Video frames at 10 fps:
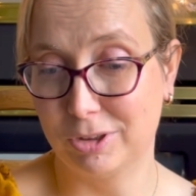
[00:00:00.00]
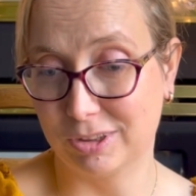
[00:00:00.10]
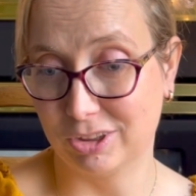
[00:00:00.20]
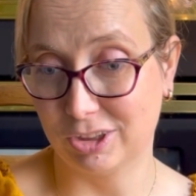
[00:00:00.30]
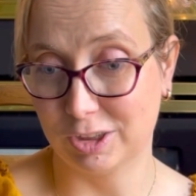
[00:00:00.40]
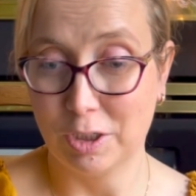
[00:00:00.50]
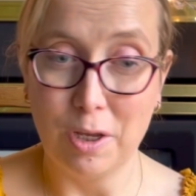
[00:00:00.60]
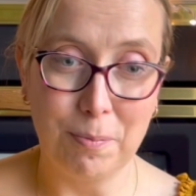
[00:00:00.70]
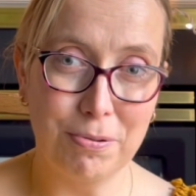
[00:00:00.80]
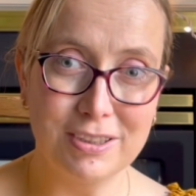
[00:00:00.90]
you can just
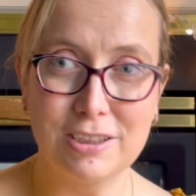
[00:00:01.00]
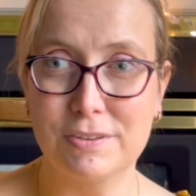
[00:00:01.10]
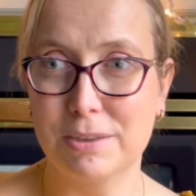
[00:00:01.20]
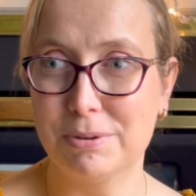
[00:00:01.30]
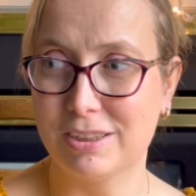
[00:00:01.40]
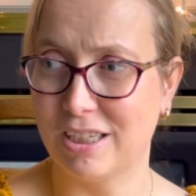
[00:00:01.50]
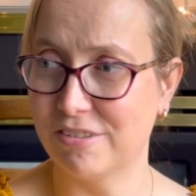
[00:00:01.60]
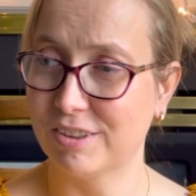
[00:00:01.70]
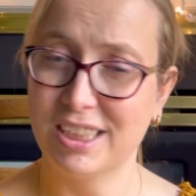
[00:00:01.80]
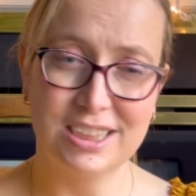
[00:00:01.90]
print up some
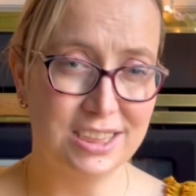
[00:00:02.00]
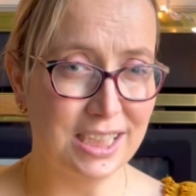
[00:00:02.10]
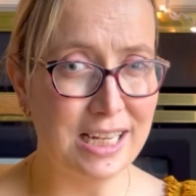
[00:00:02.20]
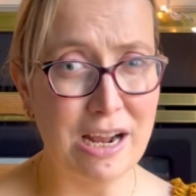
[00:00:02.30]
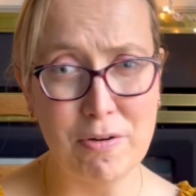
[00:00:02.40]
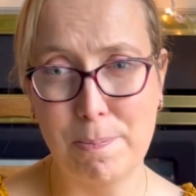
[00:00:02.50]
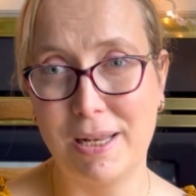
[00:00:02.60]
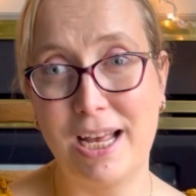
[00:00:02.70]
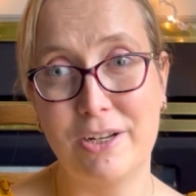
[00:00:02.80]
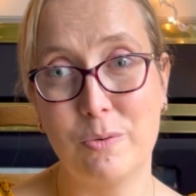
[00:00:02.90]
stuff, set out a
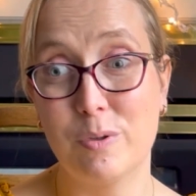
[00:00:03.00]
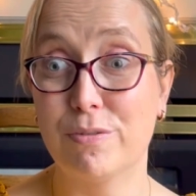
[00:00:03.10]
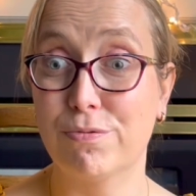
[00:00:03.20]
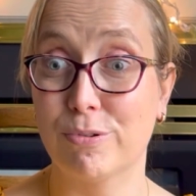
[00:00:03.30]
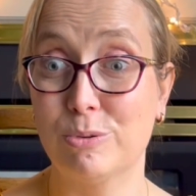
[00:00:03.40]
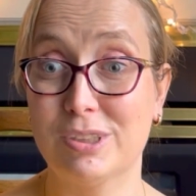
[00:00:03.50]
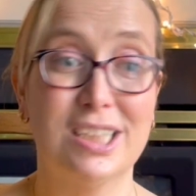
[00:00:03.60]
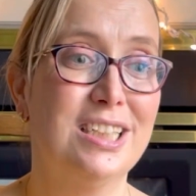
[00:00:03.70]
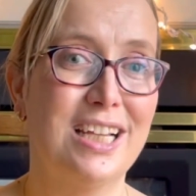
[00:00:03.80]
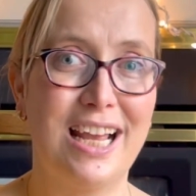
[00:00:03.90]
platter with fruit,
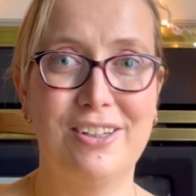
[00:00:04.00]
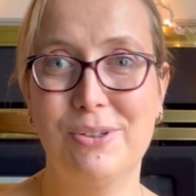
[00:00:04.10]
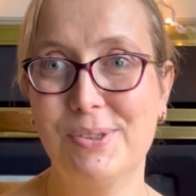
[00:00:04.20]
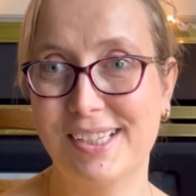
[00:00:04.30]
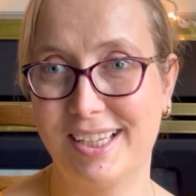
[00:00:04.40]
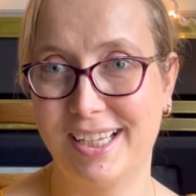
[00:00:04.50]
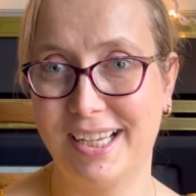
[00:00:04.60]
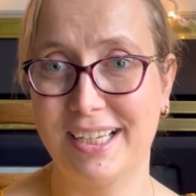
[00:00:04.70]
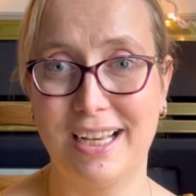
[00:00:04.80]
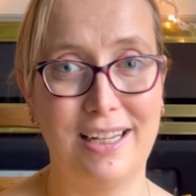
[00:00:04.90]
and do the
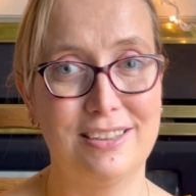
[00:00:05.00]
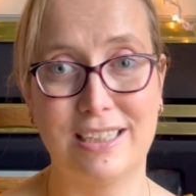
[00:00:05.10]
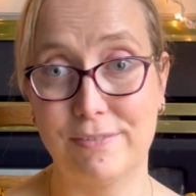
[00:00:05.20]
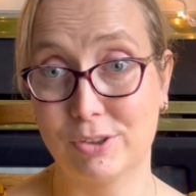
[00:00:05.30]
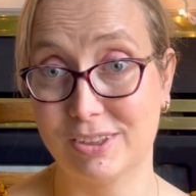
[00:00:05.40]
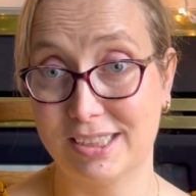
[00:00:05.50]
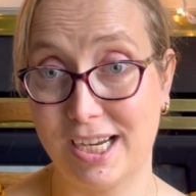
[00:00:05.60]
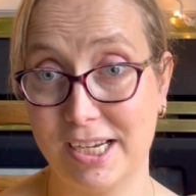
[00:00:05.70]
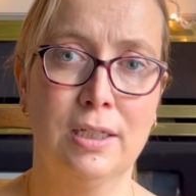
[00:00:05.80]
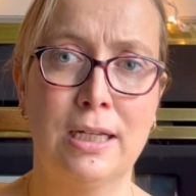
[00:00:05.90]
thing and have a good
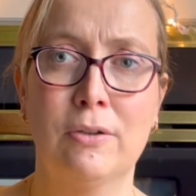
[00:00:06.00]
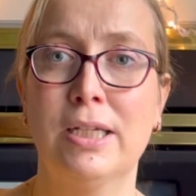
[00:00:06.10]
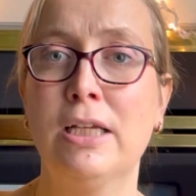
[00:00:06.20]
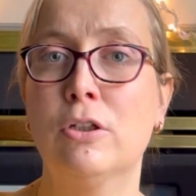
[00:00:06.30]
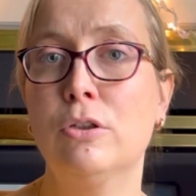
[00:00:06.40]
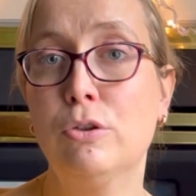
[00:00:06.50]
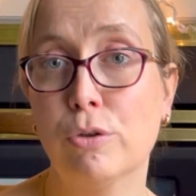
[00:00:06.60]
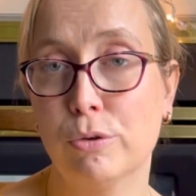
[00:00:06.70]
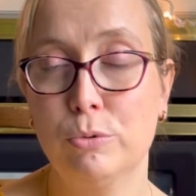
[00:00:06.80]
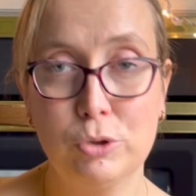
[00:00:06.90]
time. Now, in
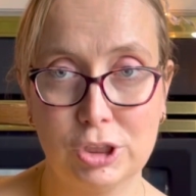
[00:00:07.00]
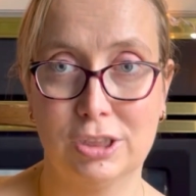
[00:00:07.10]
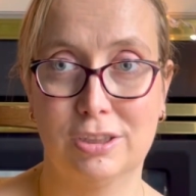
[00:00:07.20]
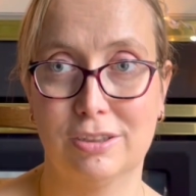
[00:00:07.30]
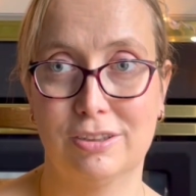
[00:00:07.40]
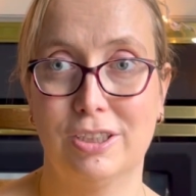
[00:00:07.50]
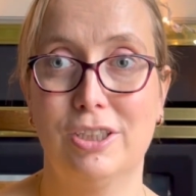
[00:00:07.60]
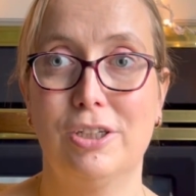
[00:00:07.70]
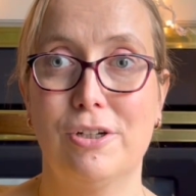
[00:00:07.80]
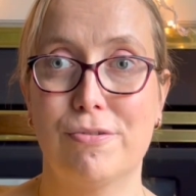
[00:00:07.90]
conclusion,
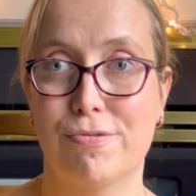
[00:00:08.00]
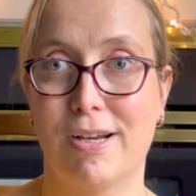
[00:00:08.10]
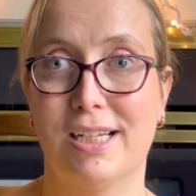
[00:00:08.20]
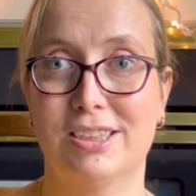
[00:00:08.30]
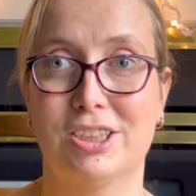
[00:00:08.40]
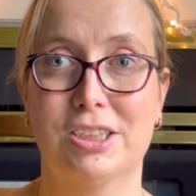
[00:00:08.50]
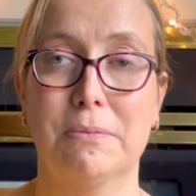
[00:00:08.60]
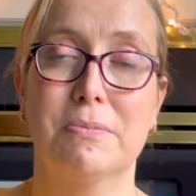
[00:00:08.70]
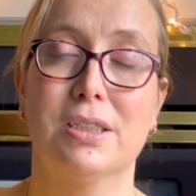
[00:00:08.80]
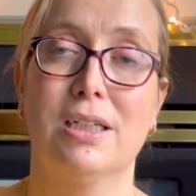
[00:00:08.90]
friends,
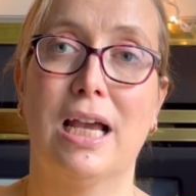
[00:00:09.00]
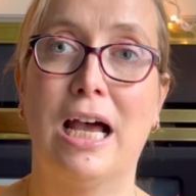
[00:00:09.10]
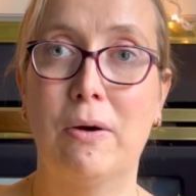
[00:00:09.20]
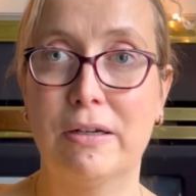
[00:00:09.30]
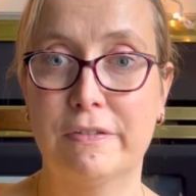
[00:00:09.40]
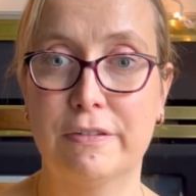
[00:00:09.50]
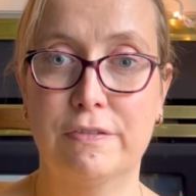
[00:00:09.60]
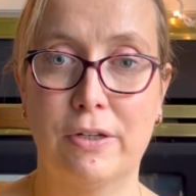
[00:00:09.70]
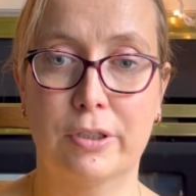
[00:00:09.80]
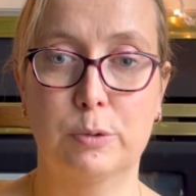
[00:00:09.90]
how have I
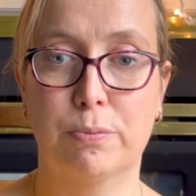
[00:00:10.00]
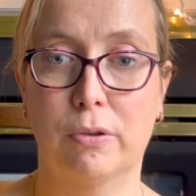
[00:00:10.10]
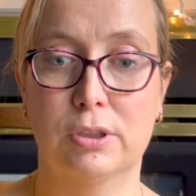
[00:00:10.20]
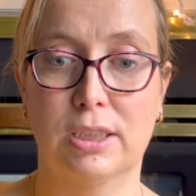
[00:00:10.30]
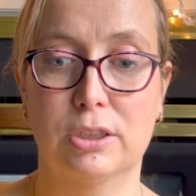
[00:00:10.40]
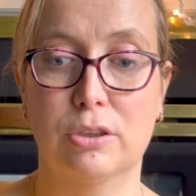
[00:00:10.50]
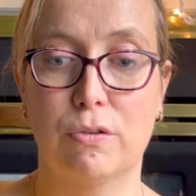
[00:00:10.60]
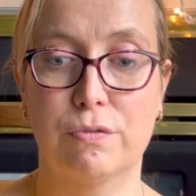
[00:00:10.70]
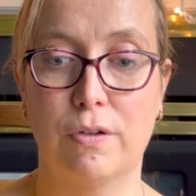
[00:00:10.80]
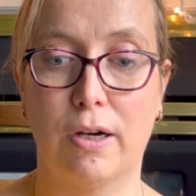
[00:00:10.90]
found this process so
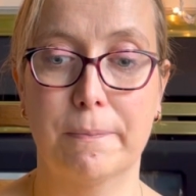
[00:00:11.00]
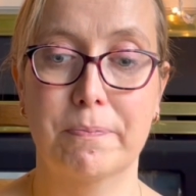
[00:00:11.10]
far?